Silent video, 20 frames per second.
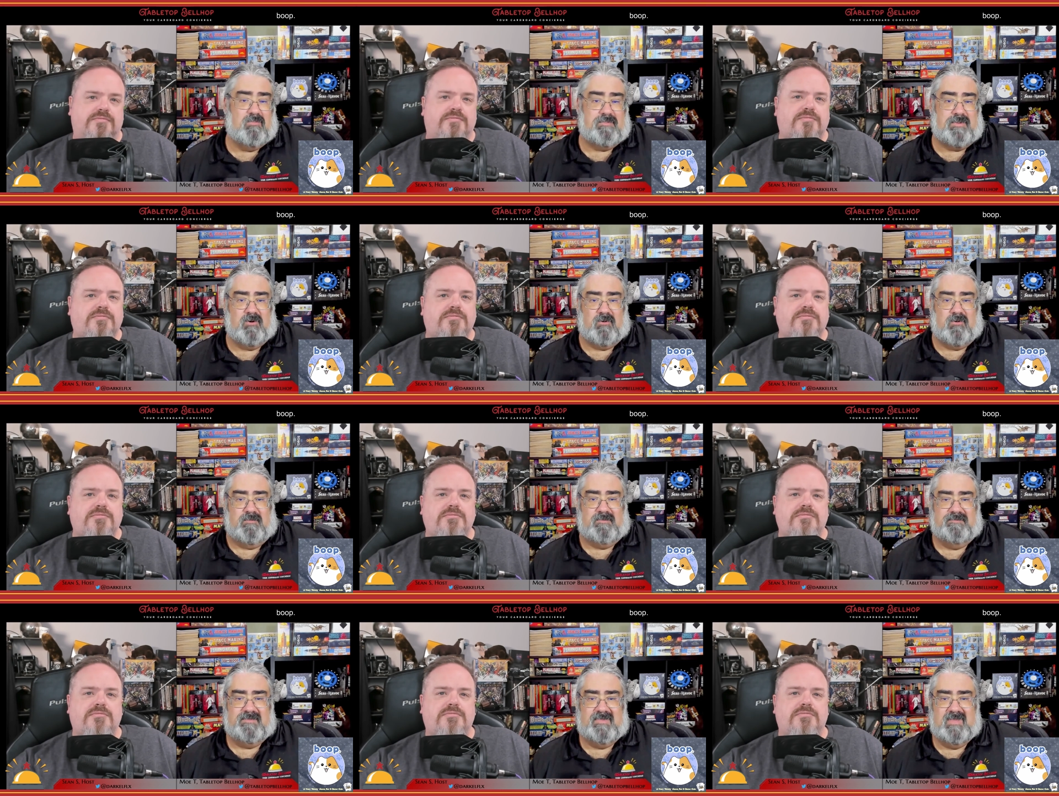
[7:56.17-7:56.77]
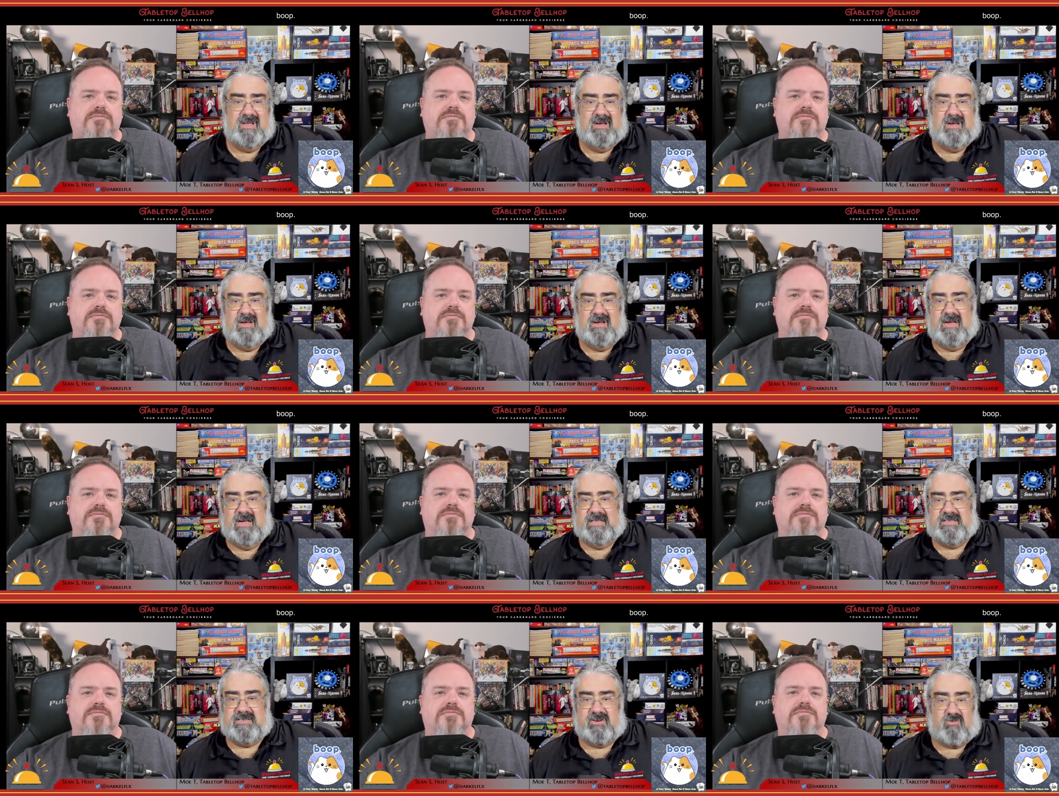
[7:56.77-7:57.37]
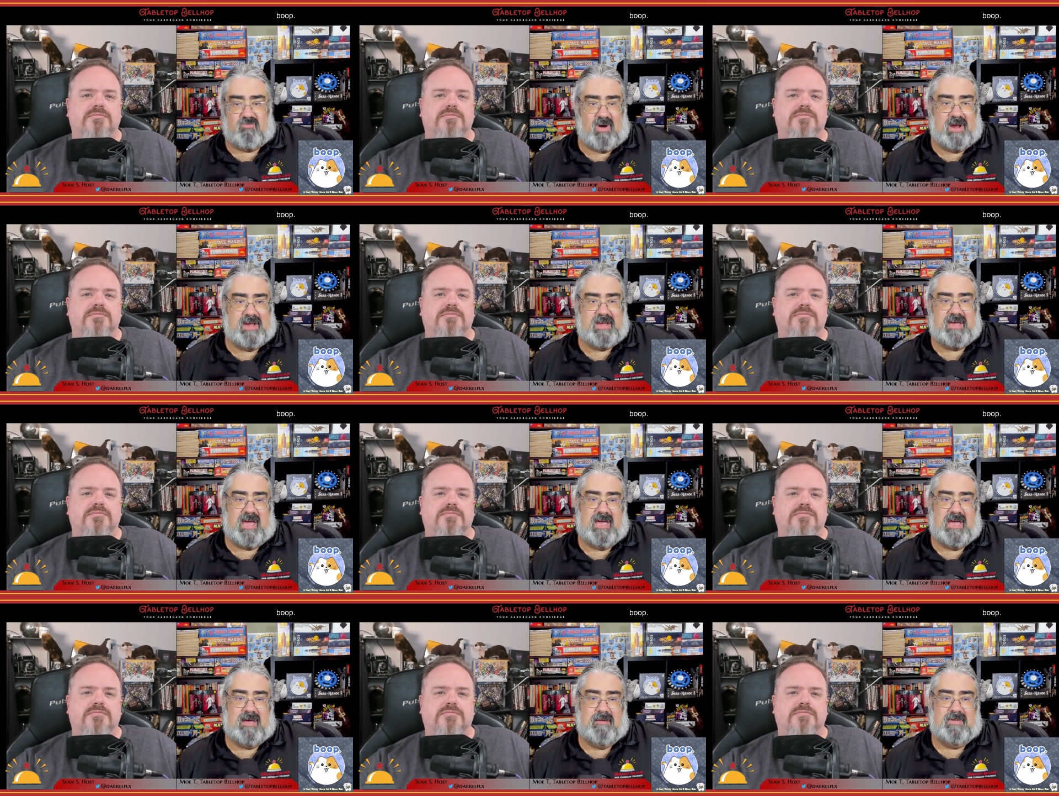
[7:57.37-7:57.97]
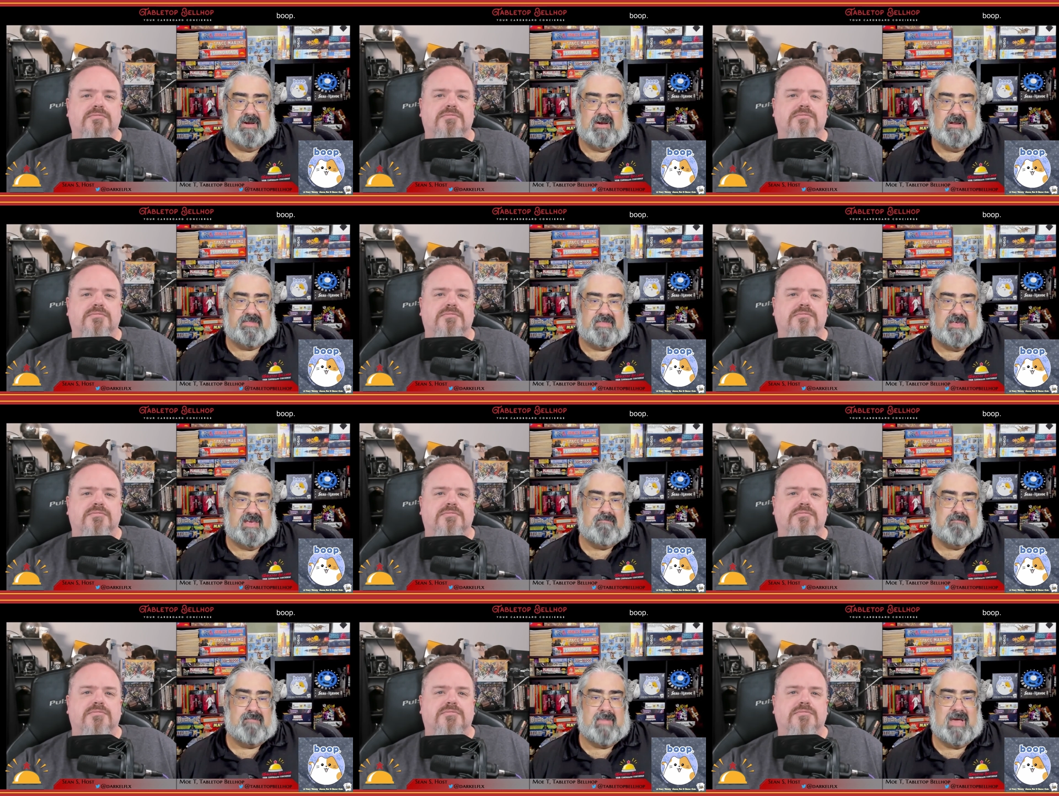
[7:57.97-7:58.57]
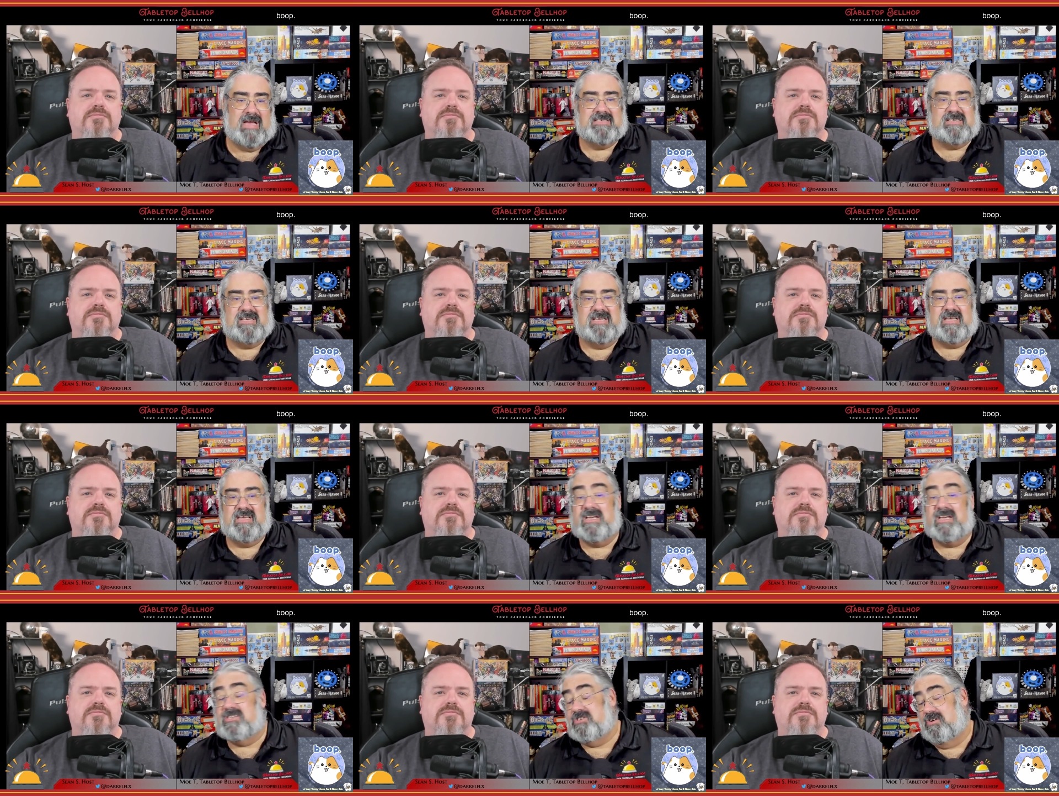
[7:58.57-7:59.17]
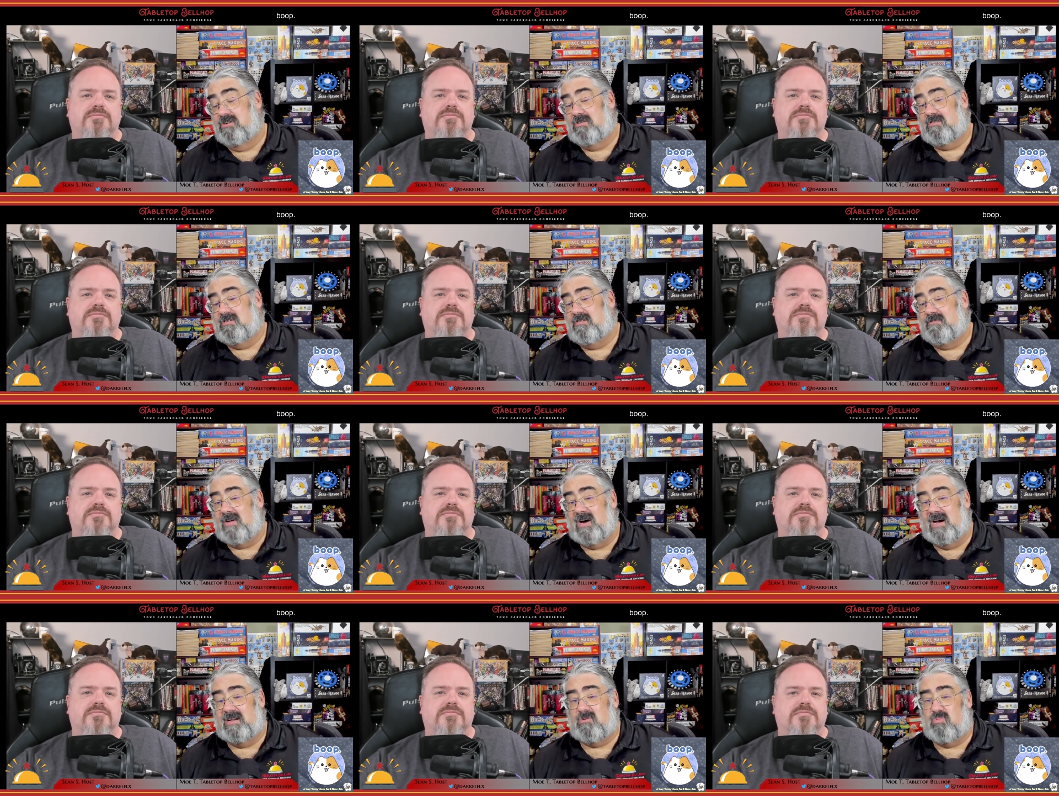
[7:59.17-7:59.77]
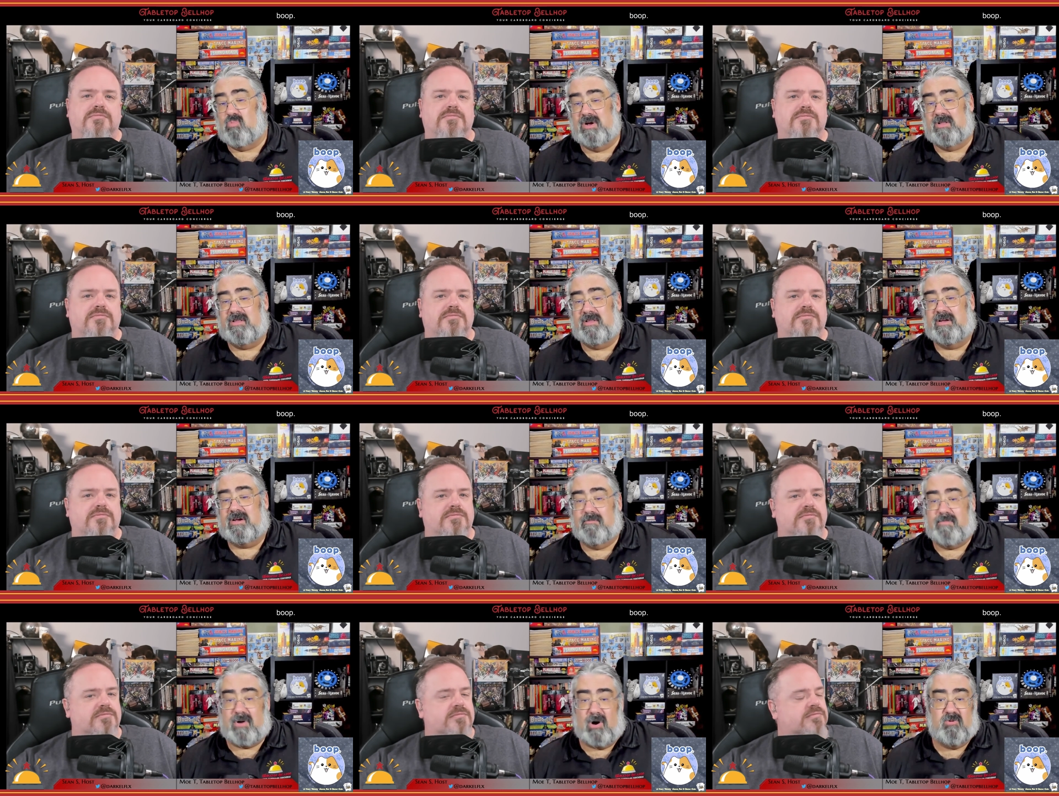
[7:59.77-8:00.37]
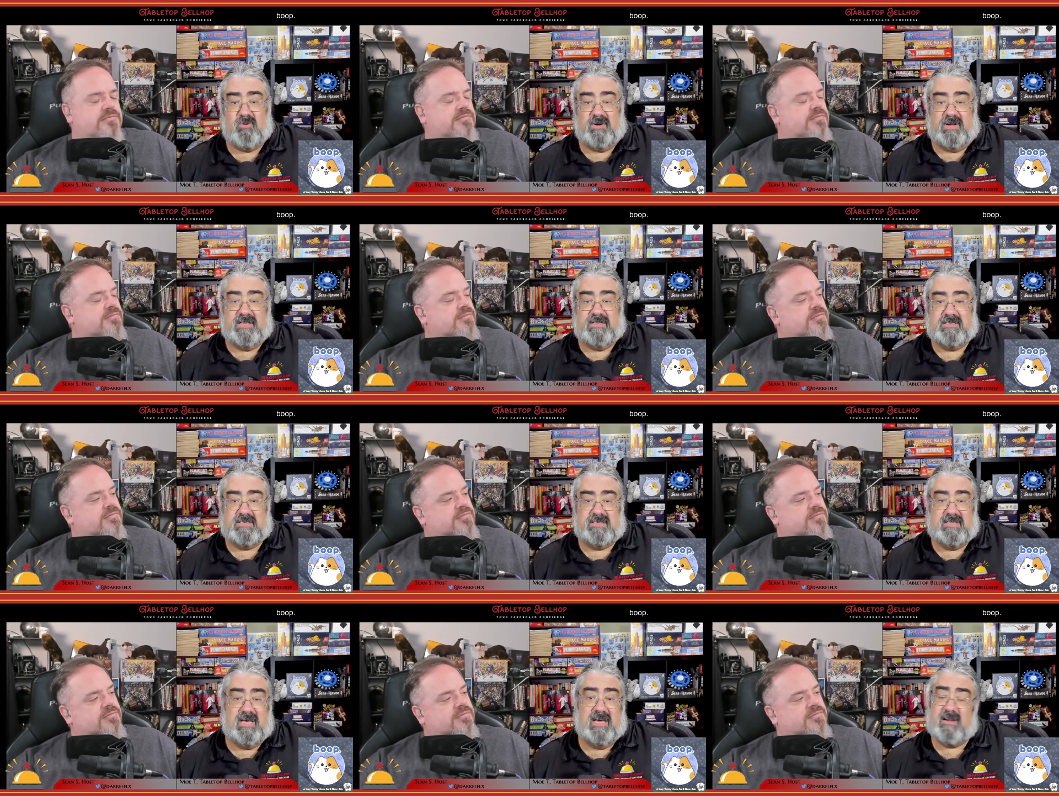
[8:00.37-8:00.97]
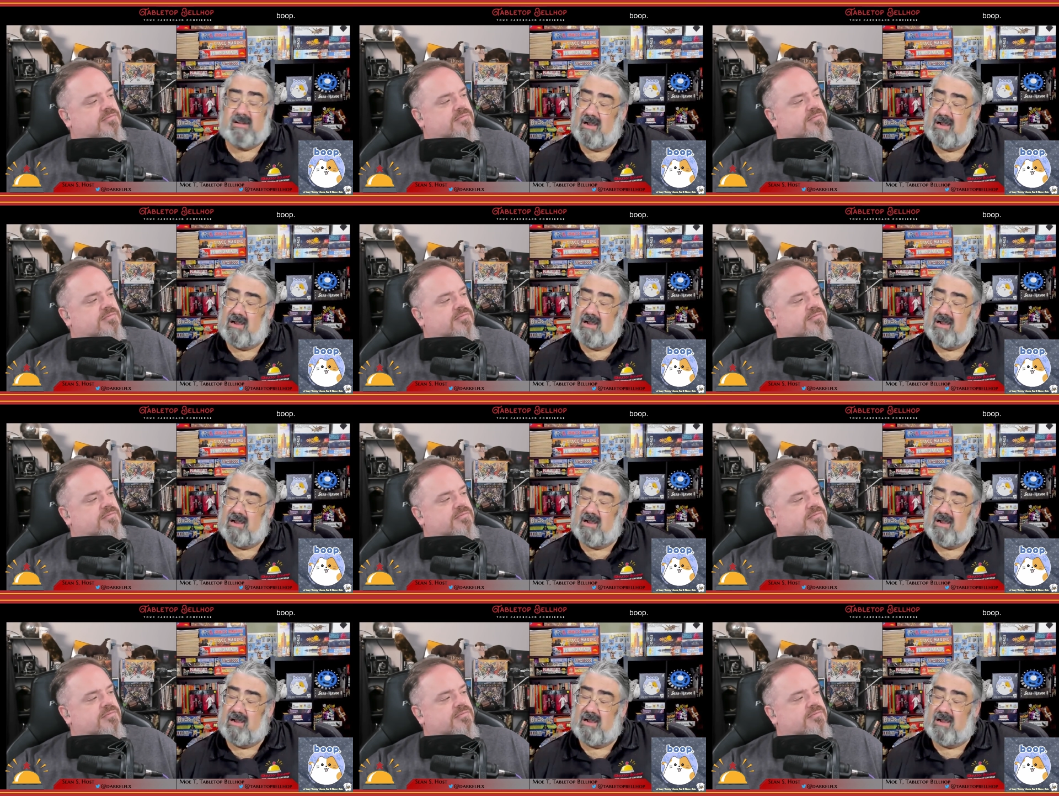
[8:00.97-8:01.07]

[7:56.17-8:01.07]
Speaker 1: Boop. It's a great game, and the theme makes it easier to find willing opponents than